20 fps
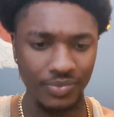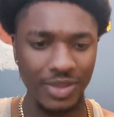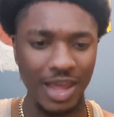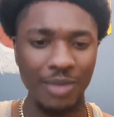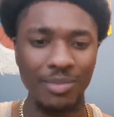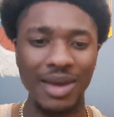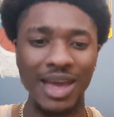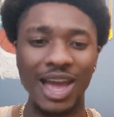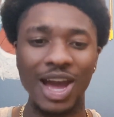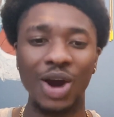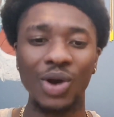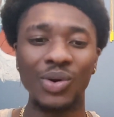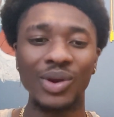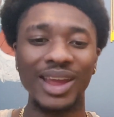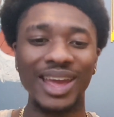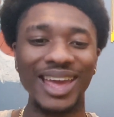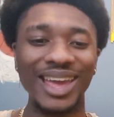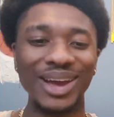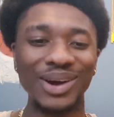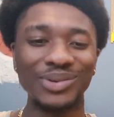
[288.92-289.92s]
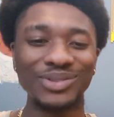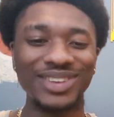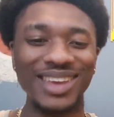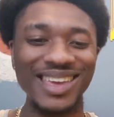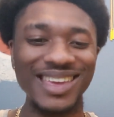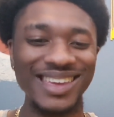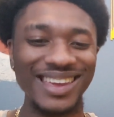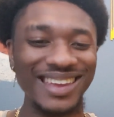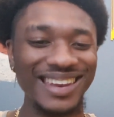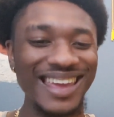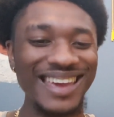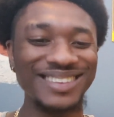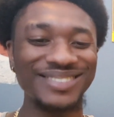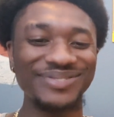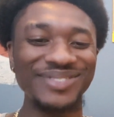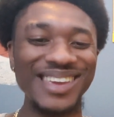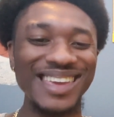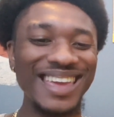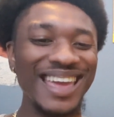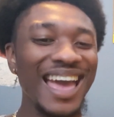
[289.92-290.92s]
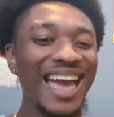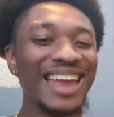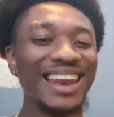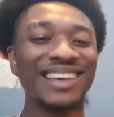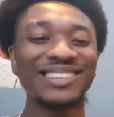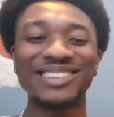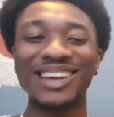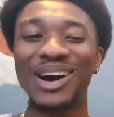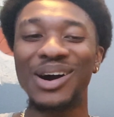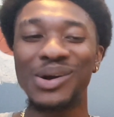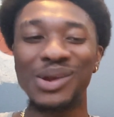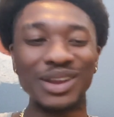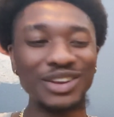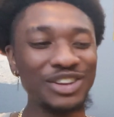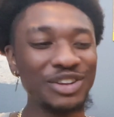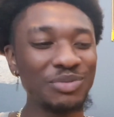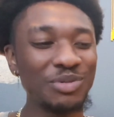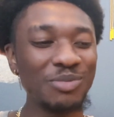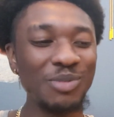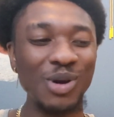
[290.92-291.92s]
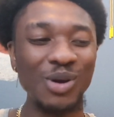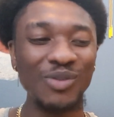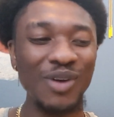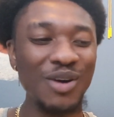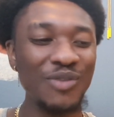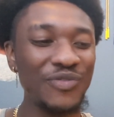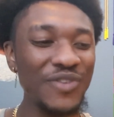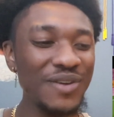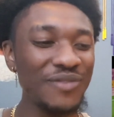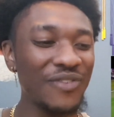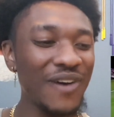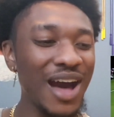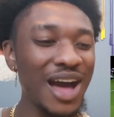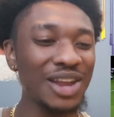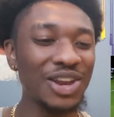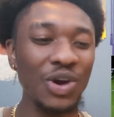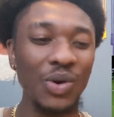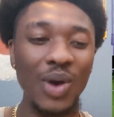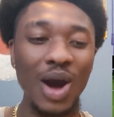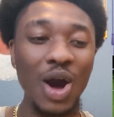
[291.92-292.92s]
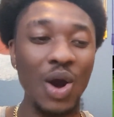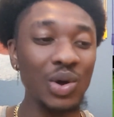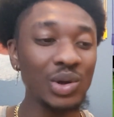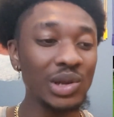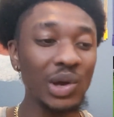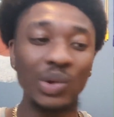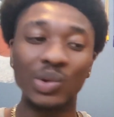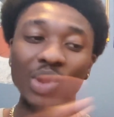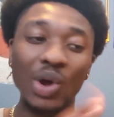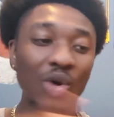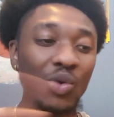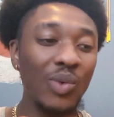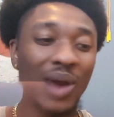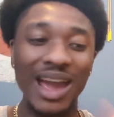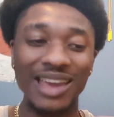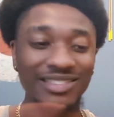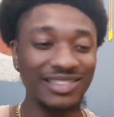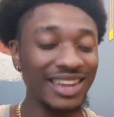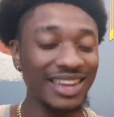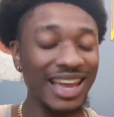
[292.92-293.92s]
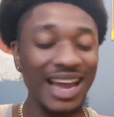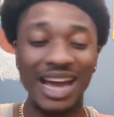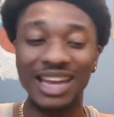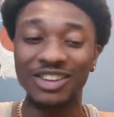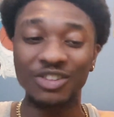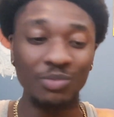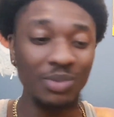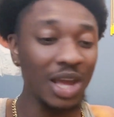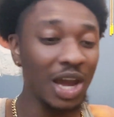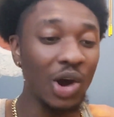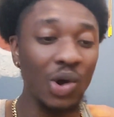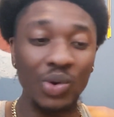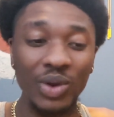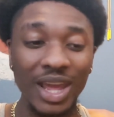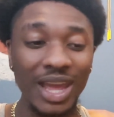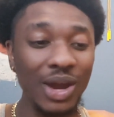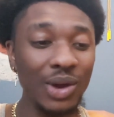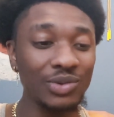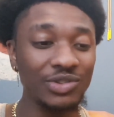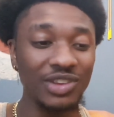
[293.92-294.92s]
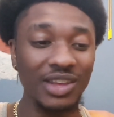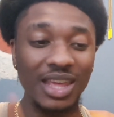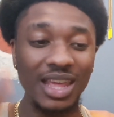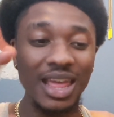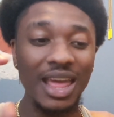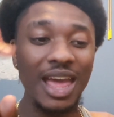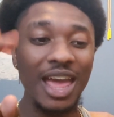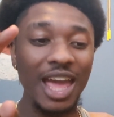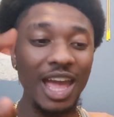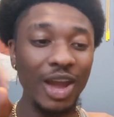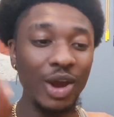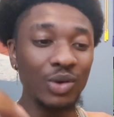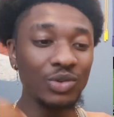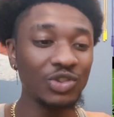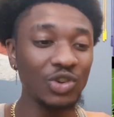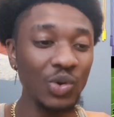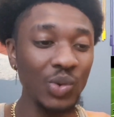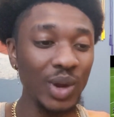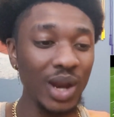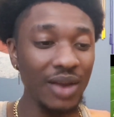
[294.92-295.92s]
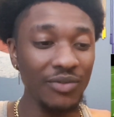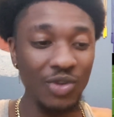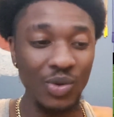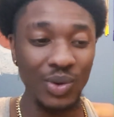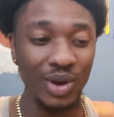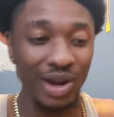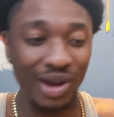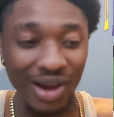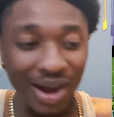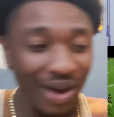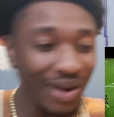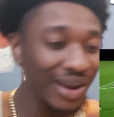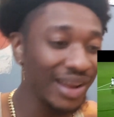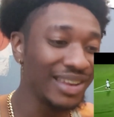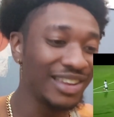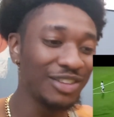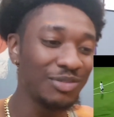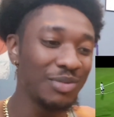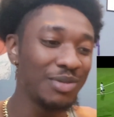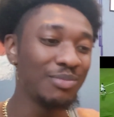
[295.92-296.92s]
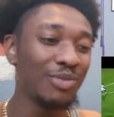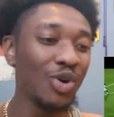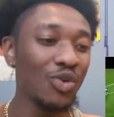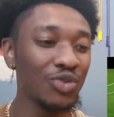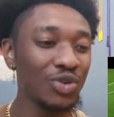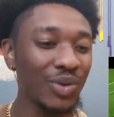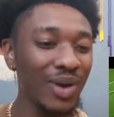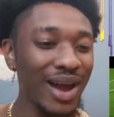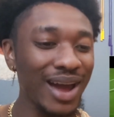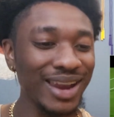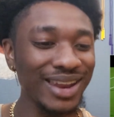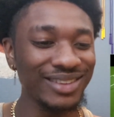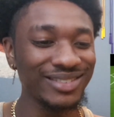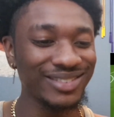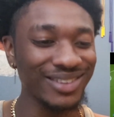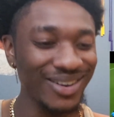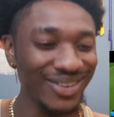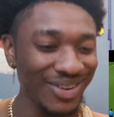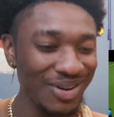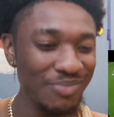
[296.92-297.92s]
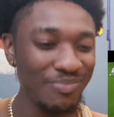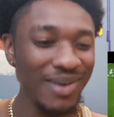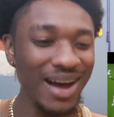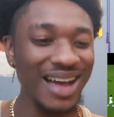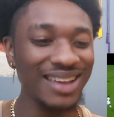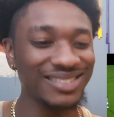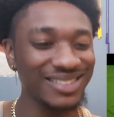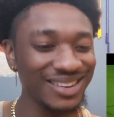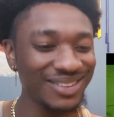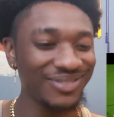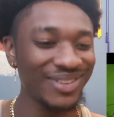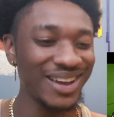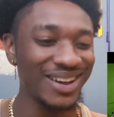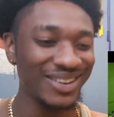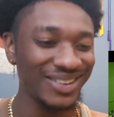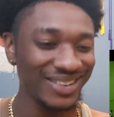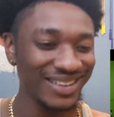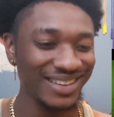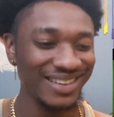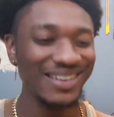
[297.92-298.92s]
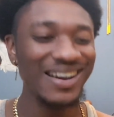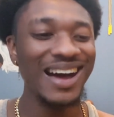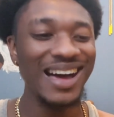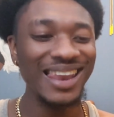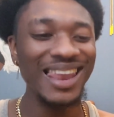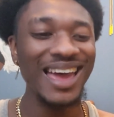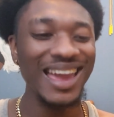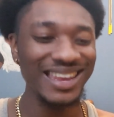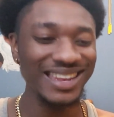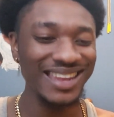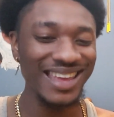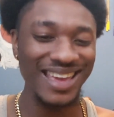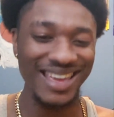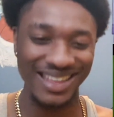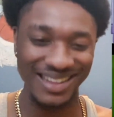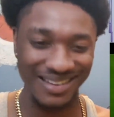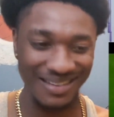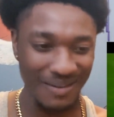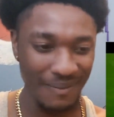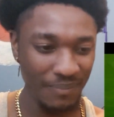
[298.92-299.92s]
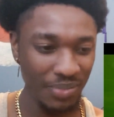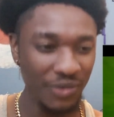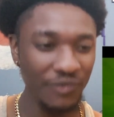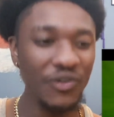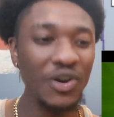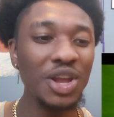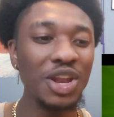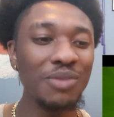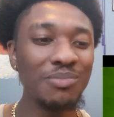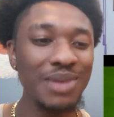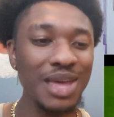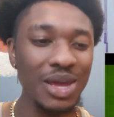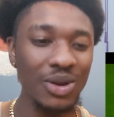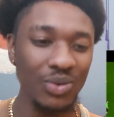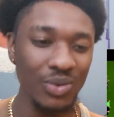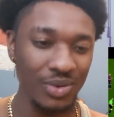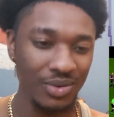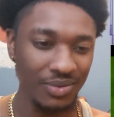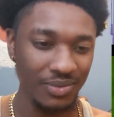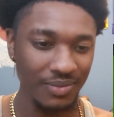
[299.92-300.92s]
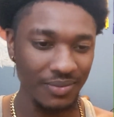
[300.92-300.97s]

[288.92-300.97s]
That man holding LT. That's me. That's the only dribble move on FIFA I know. I don't know. No right stick. I just be holding LT, L2, whatever you want to call it. Just be moving around in a circle, boxing them out. I like that. fundamental.